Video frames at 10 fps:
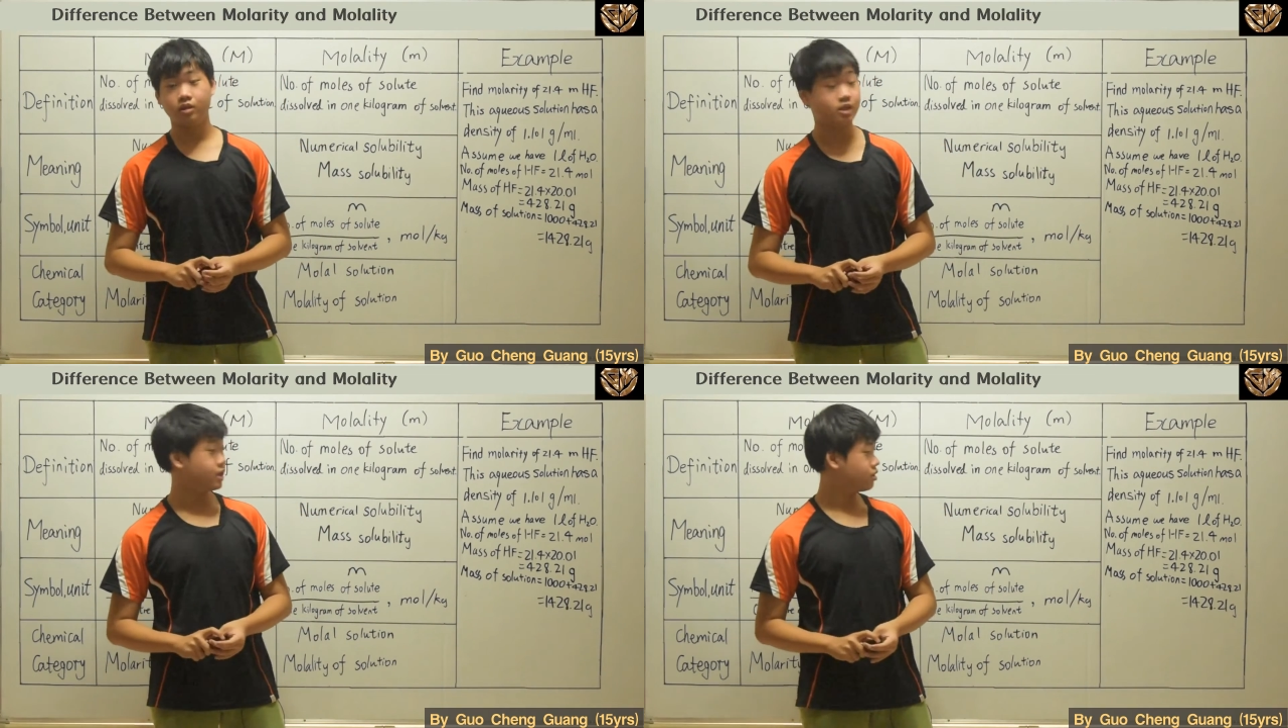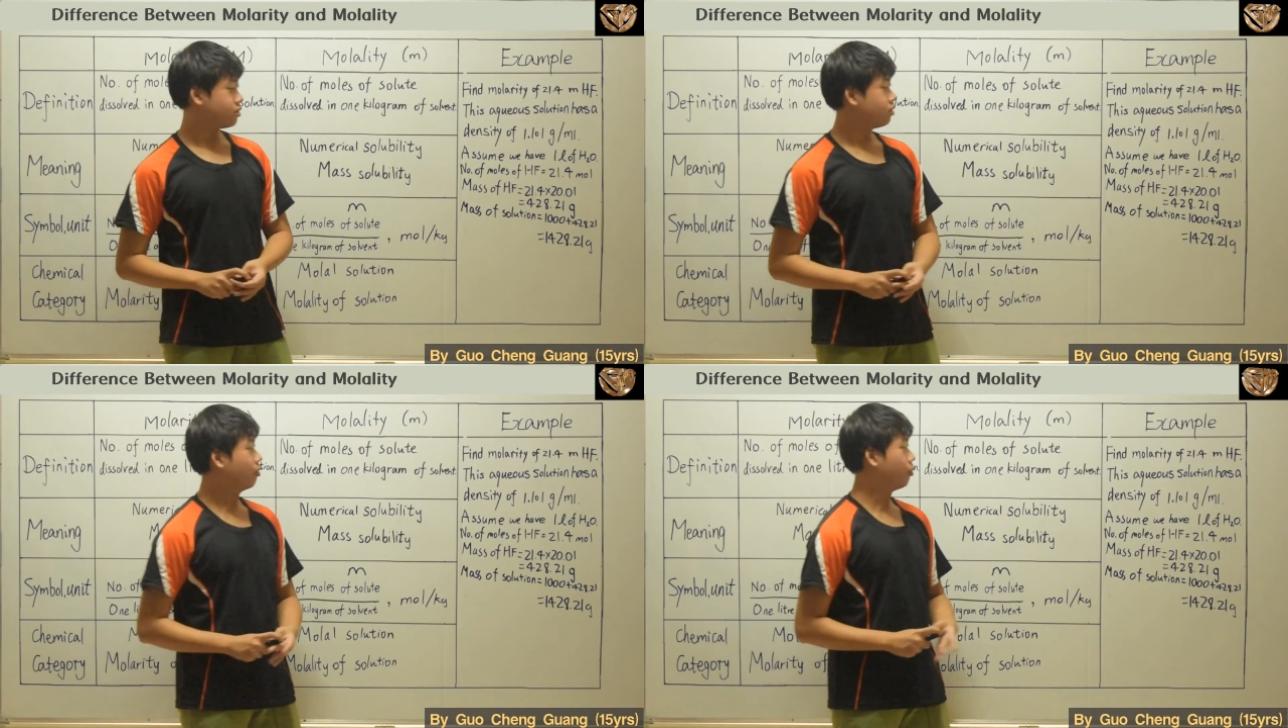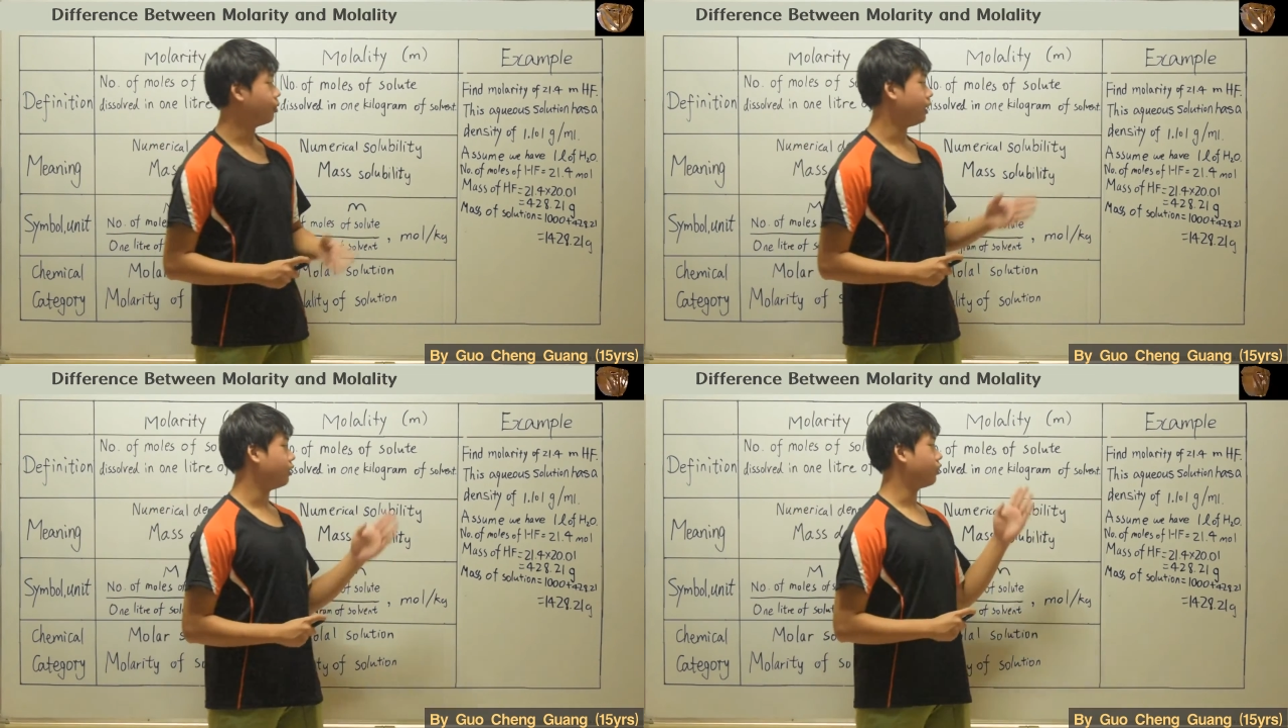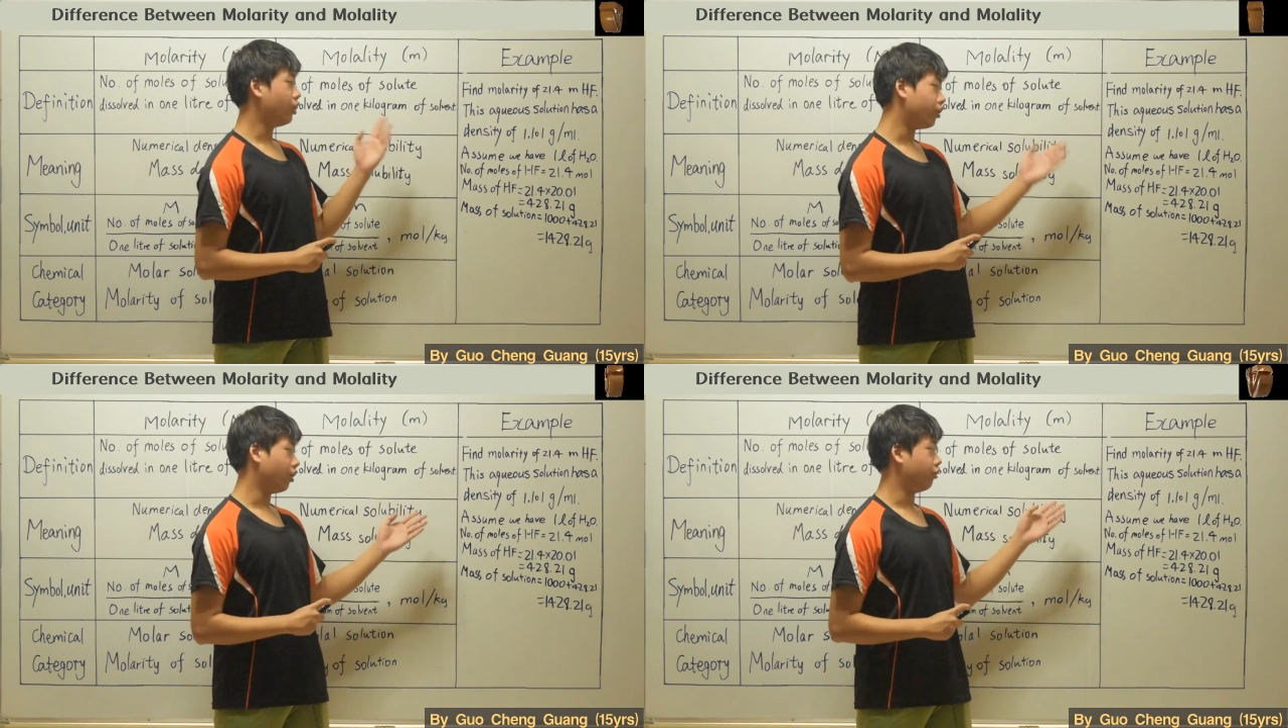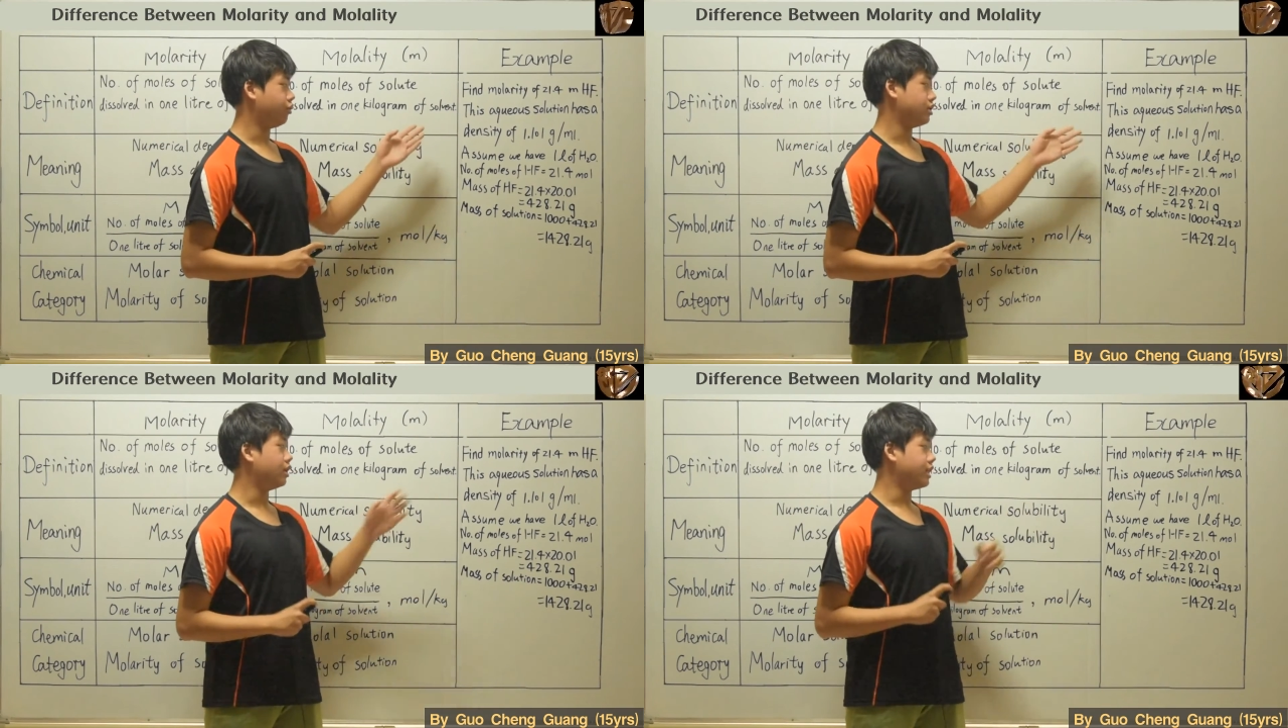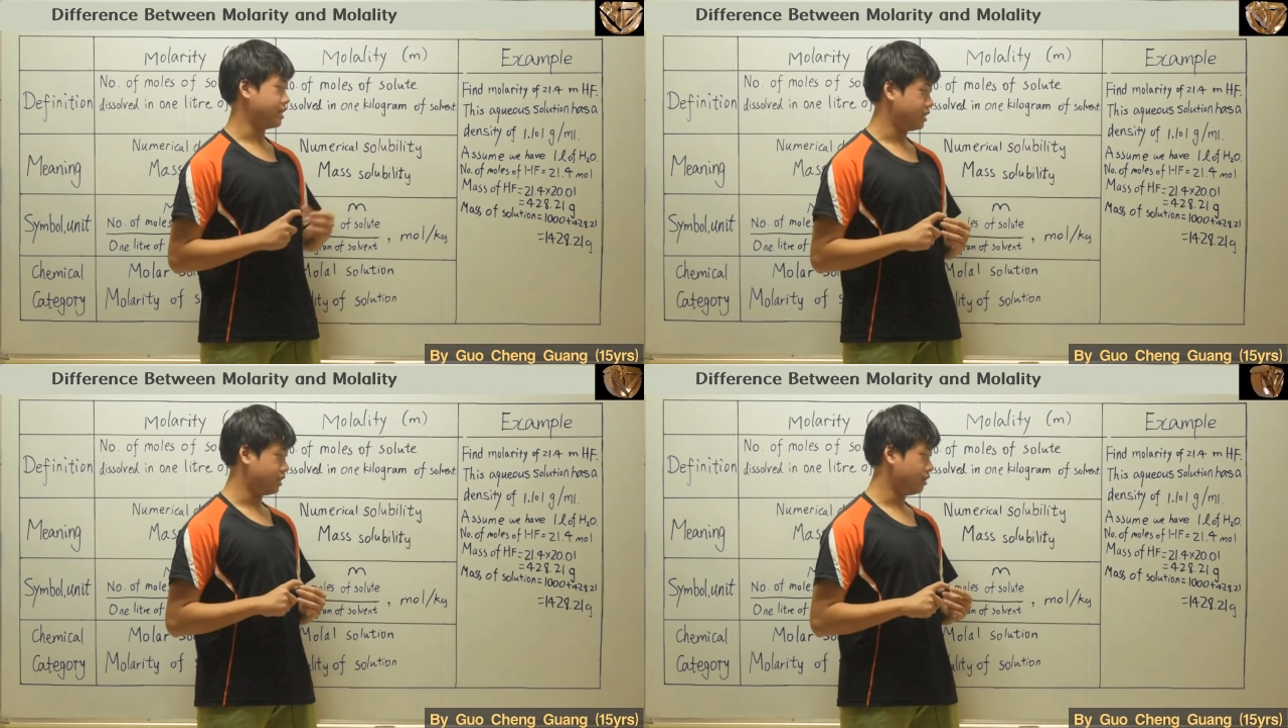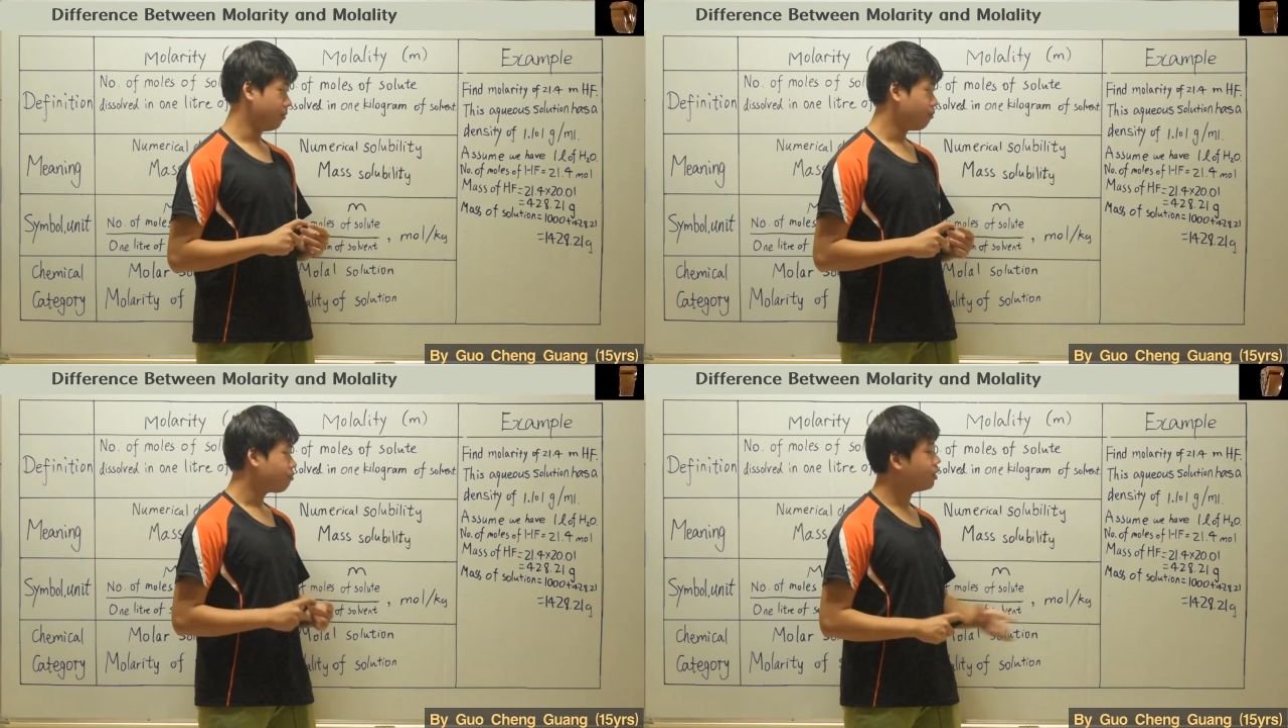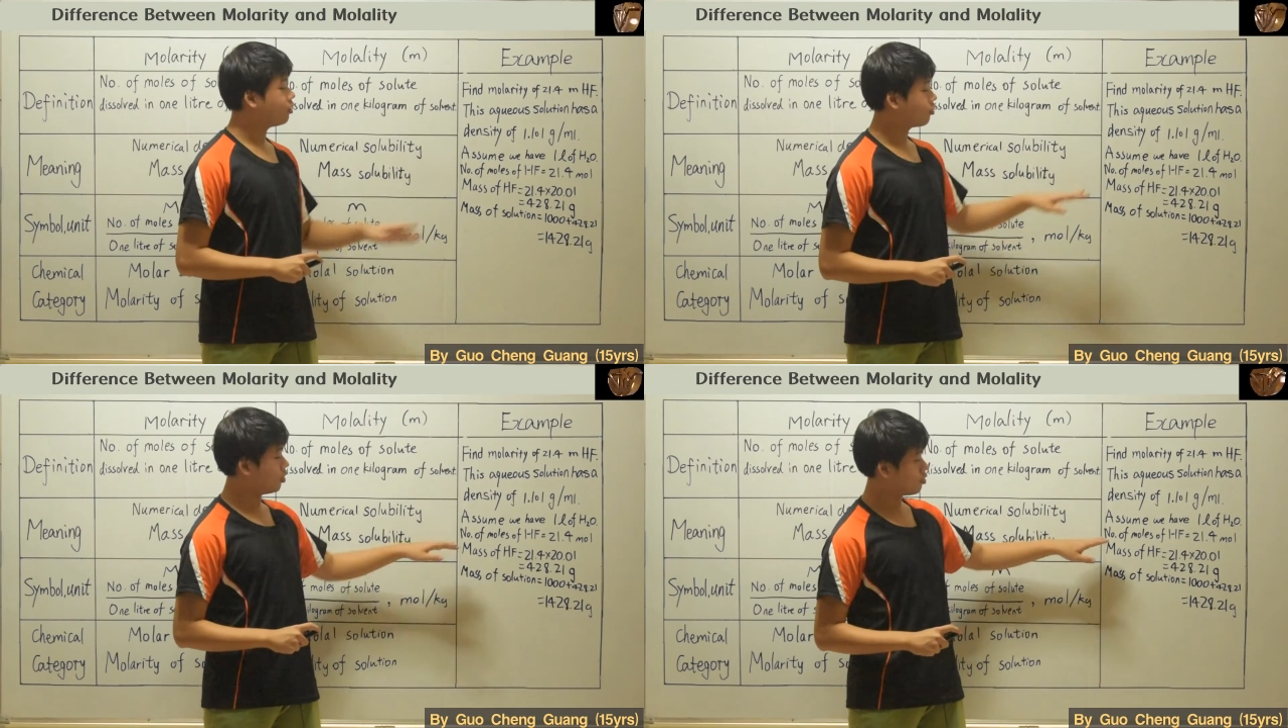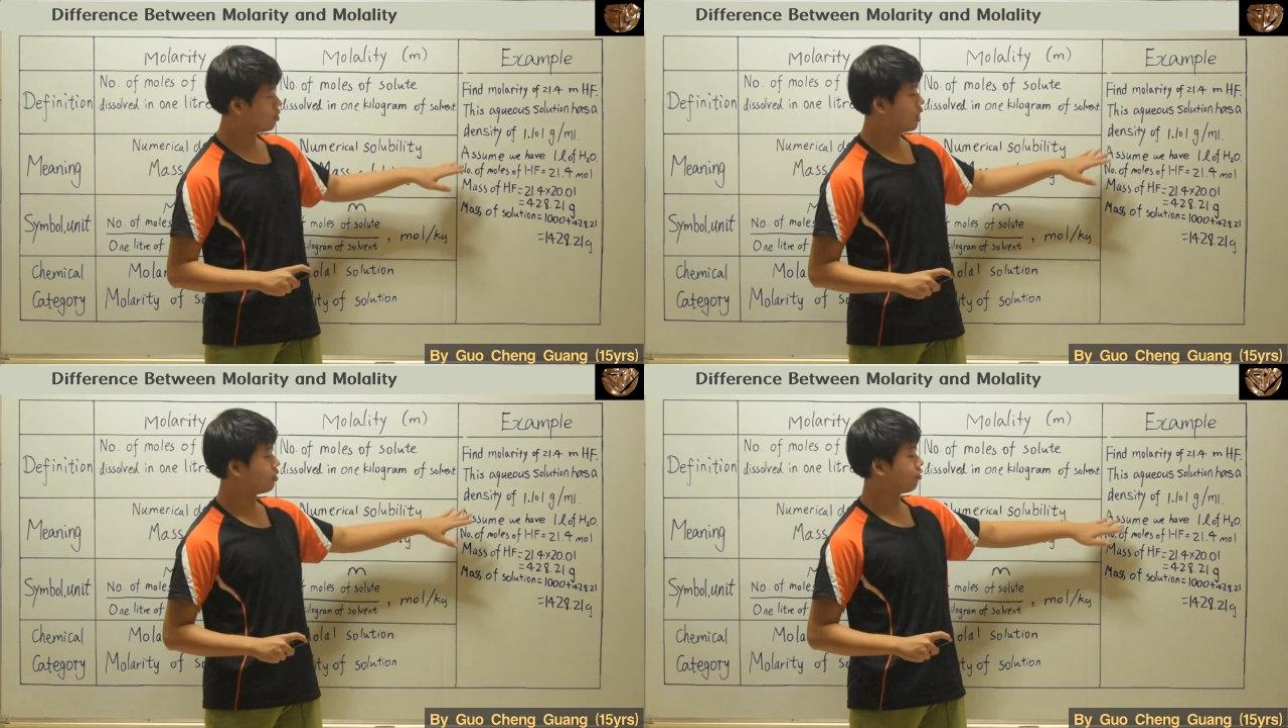since we thought of using a density, but of course you have to